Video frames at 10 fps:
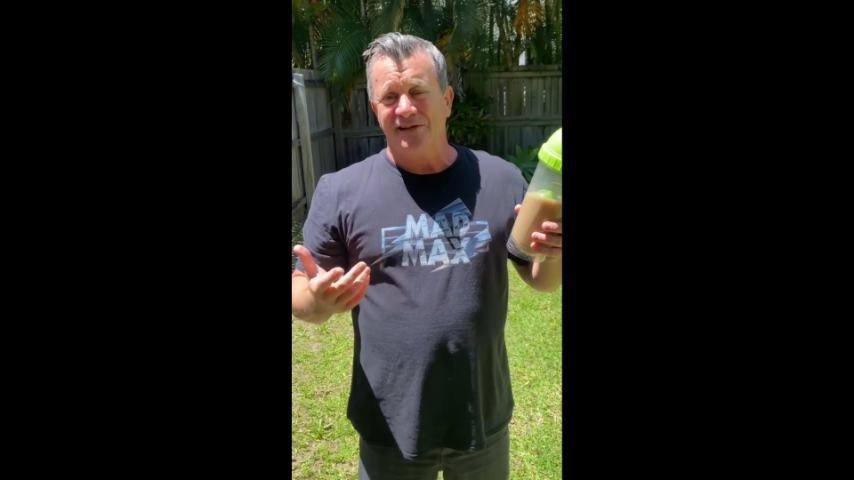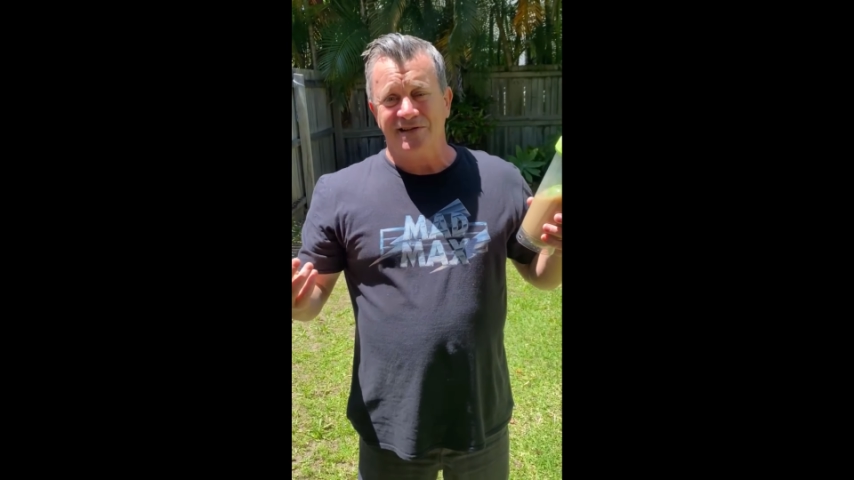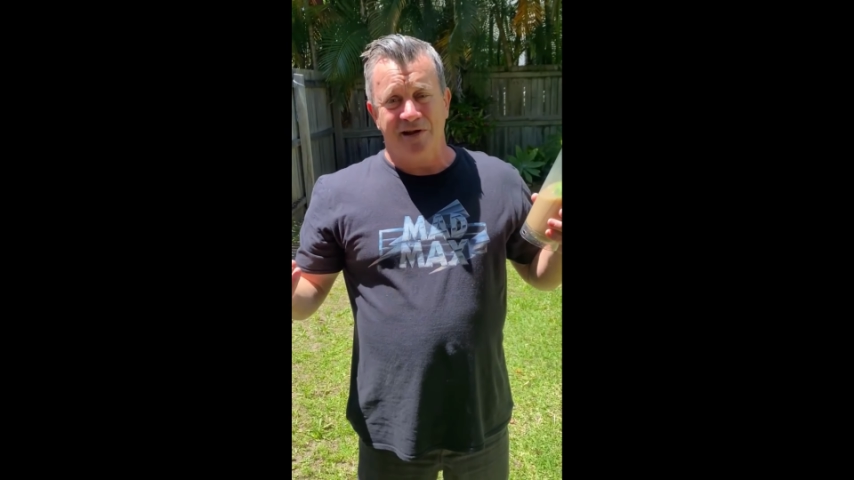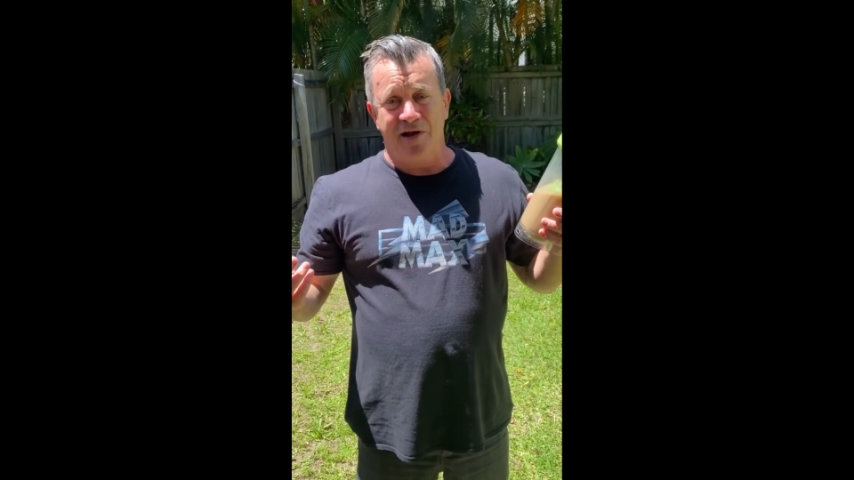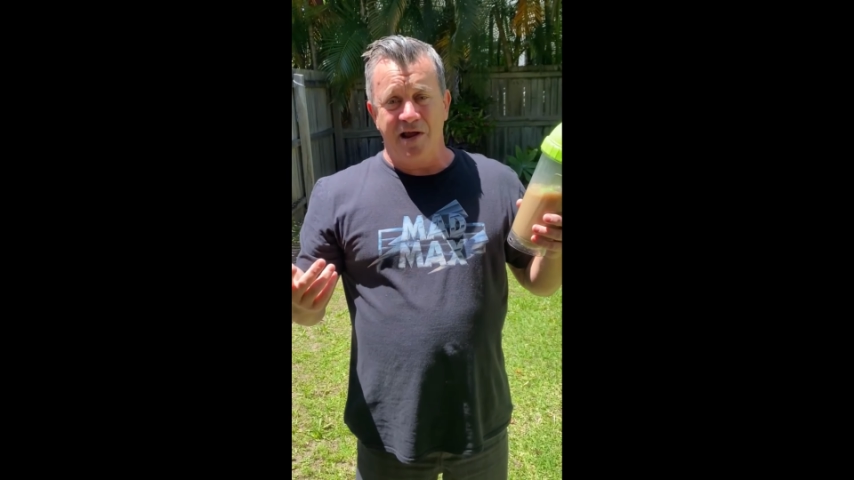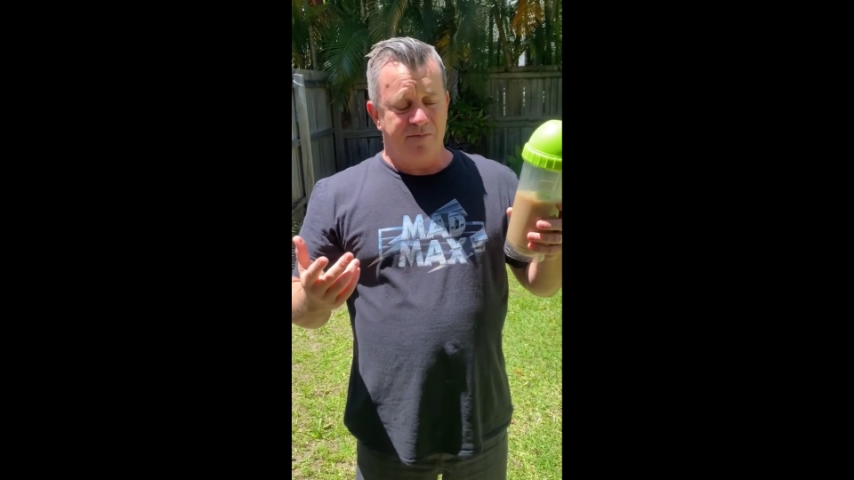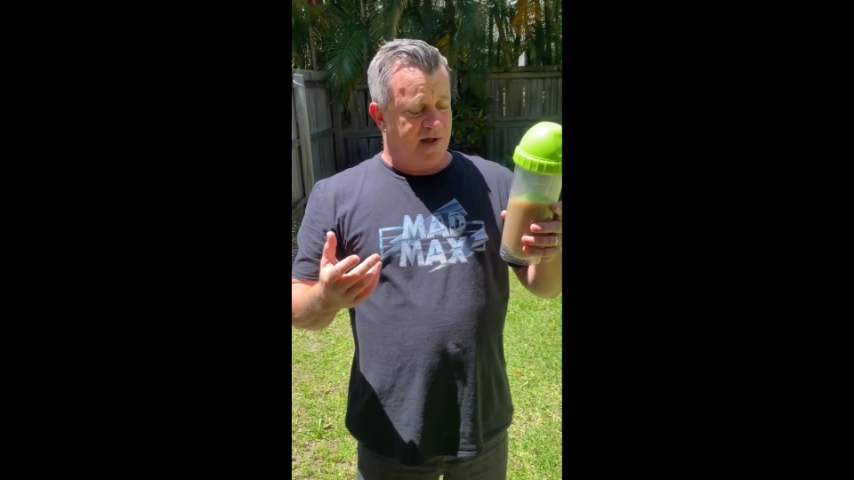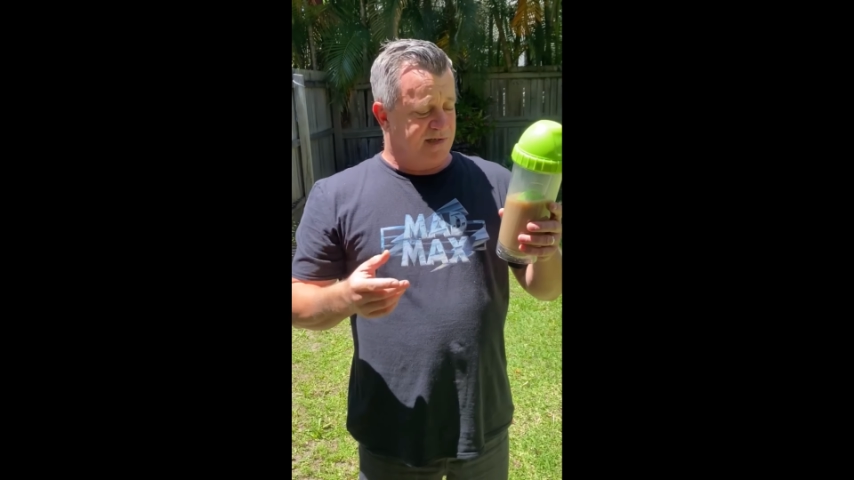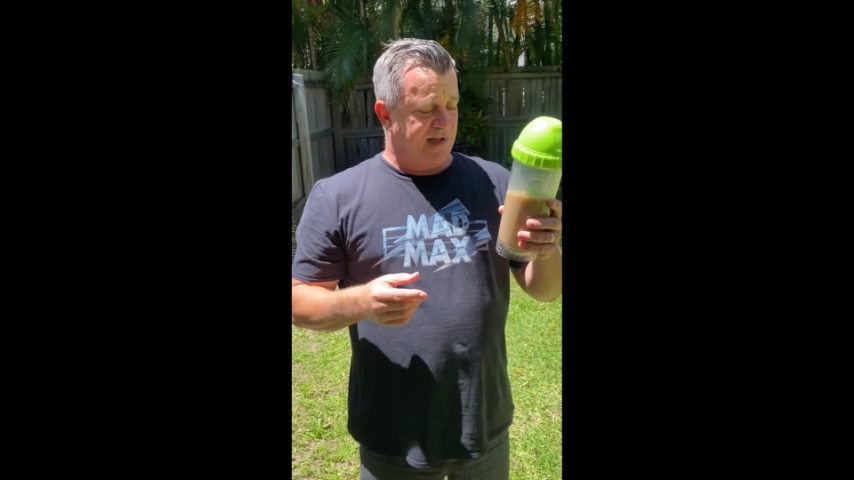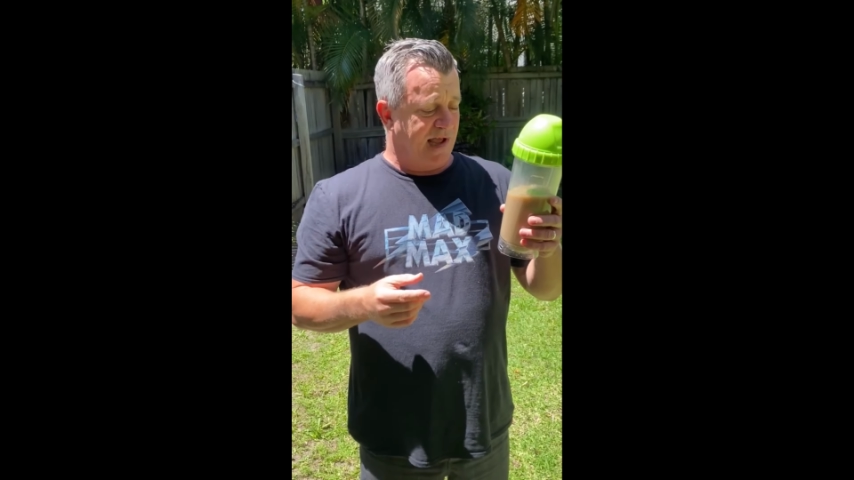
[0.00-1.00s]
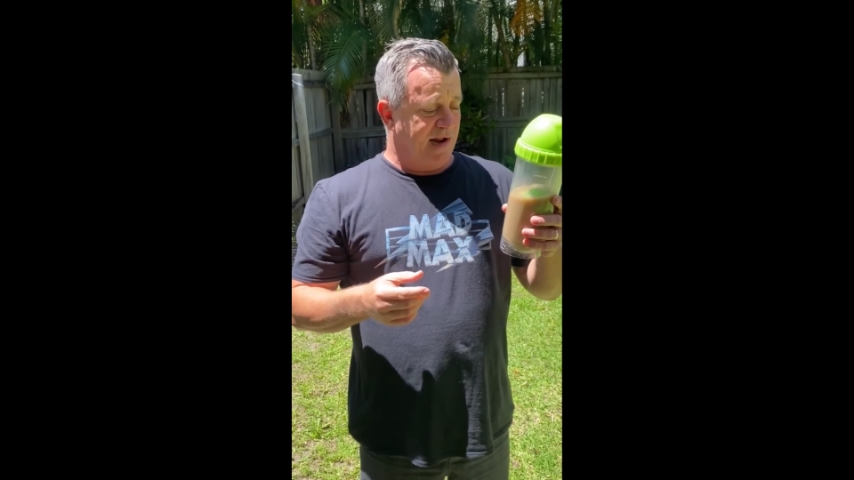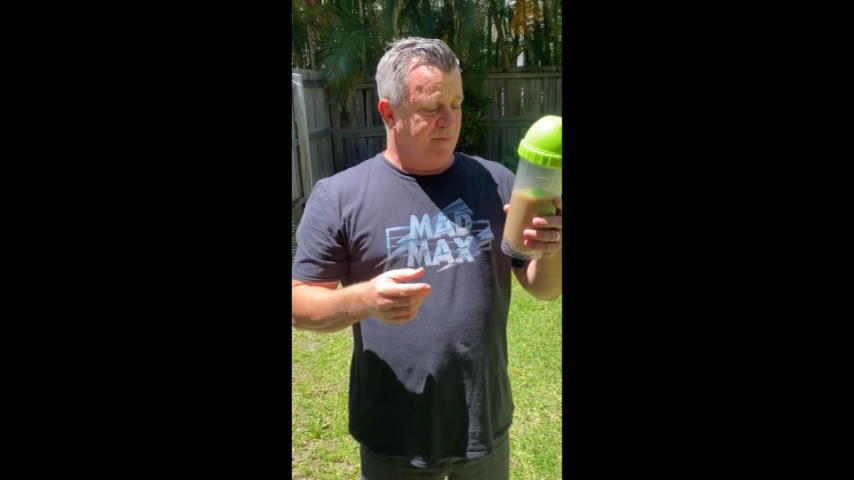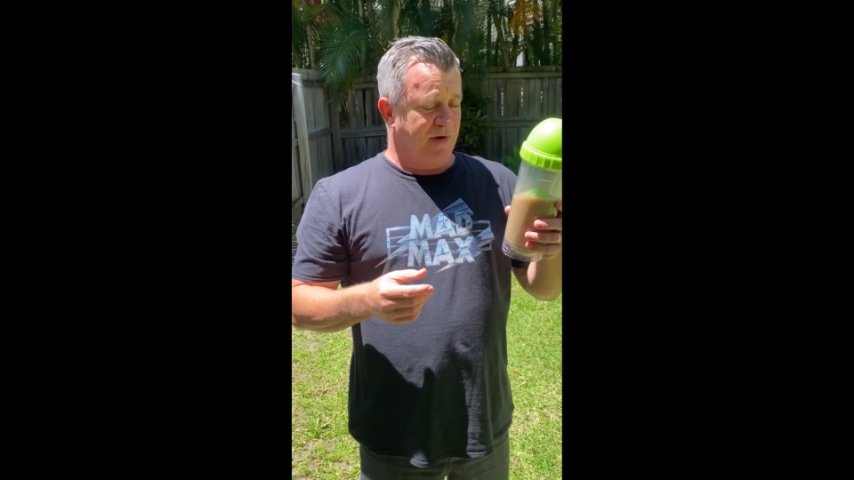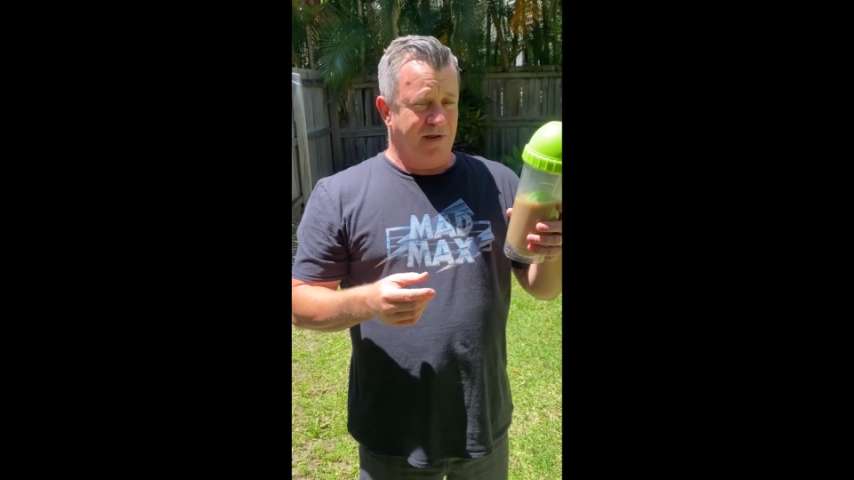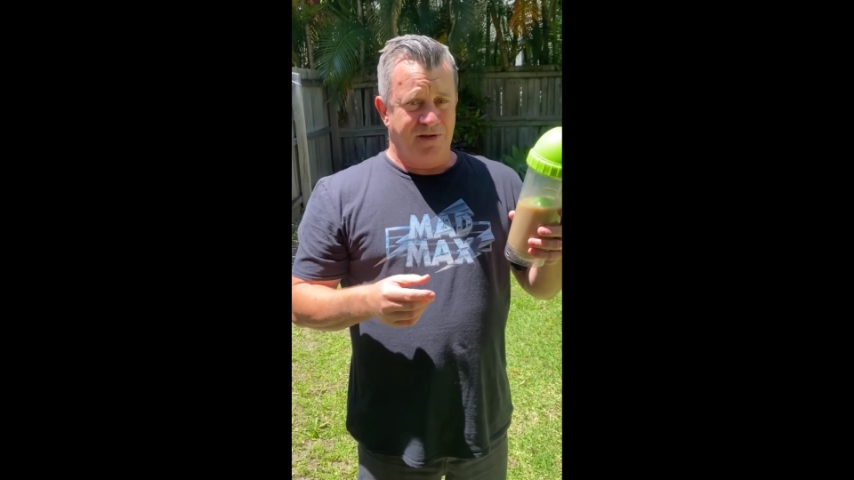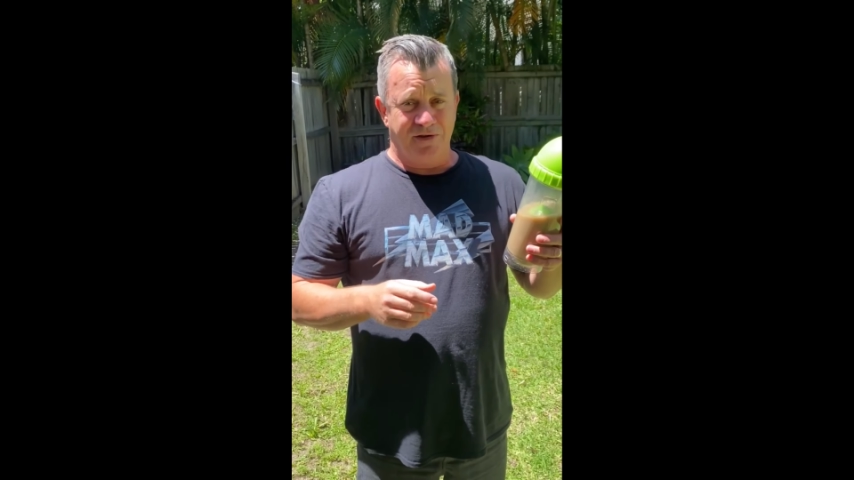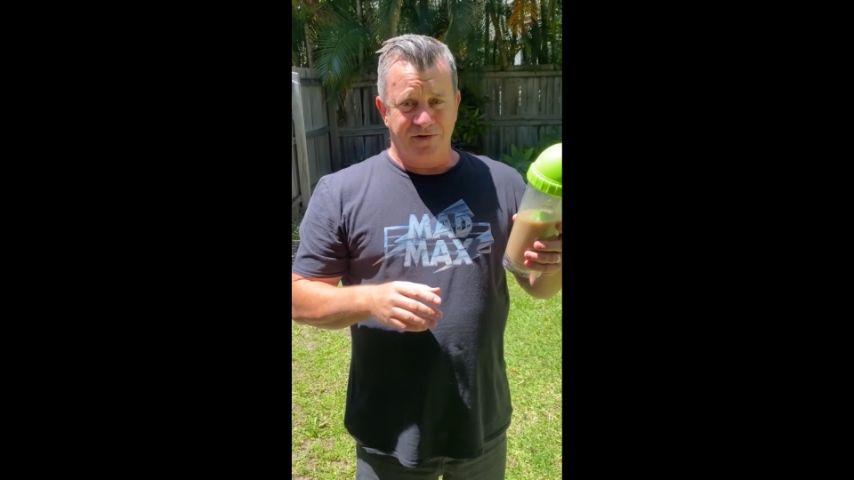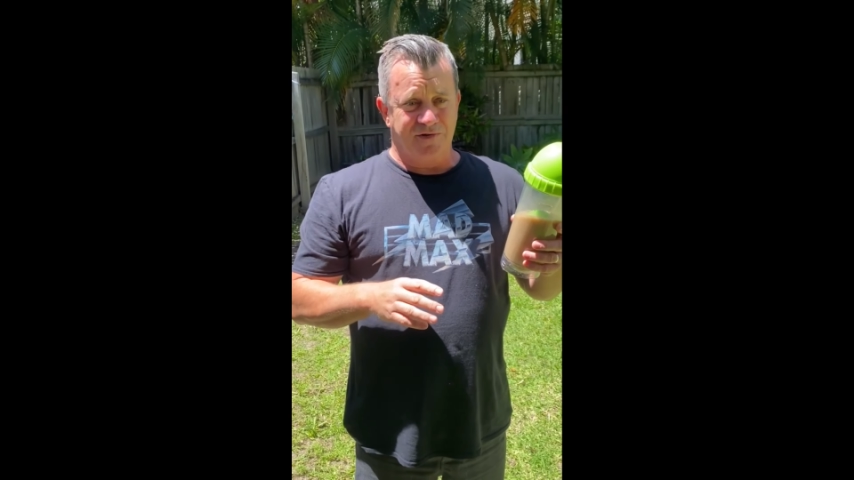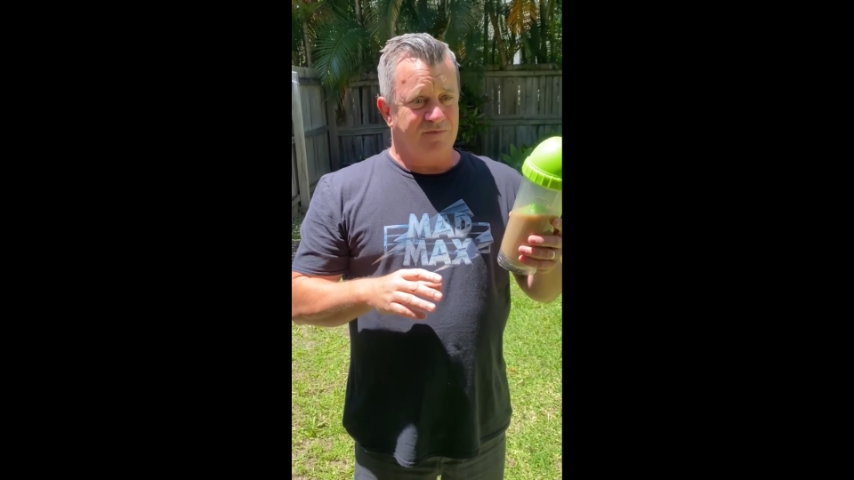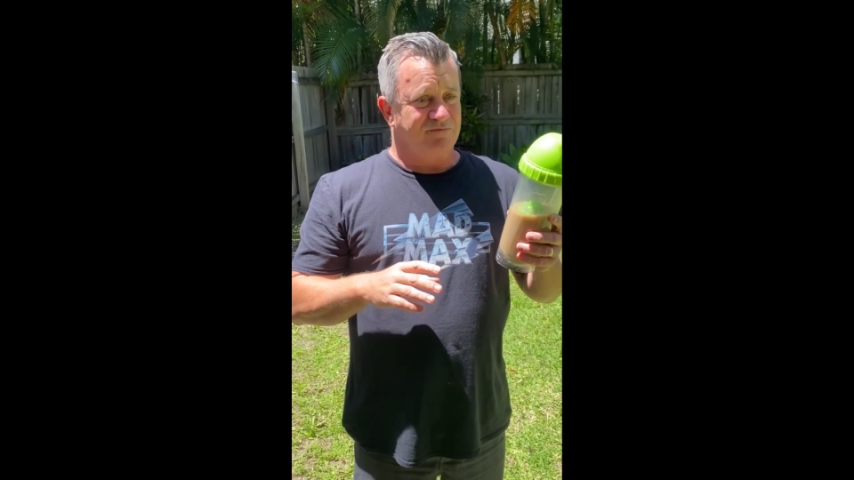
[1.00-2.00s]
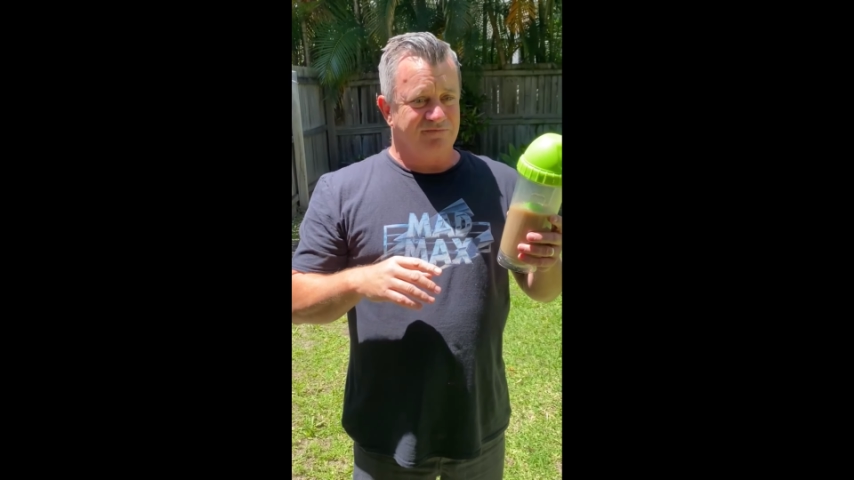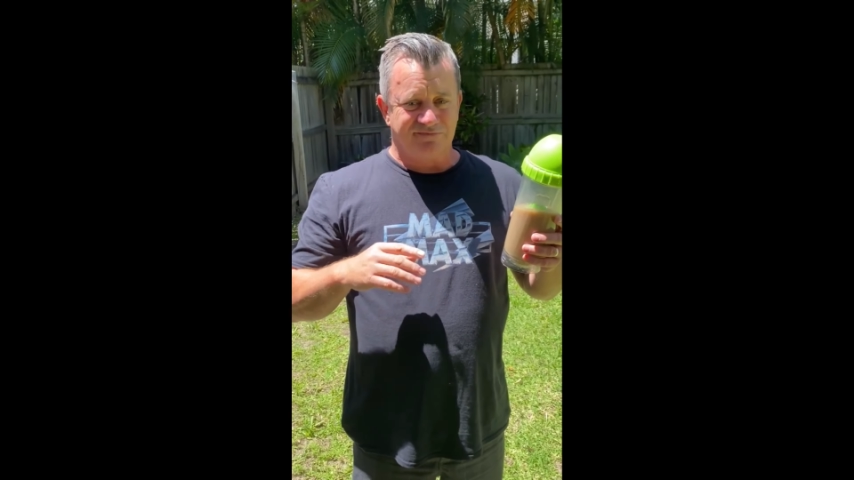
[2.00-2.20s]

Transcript: It's now eight months later being used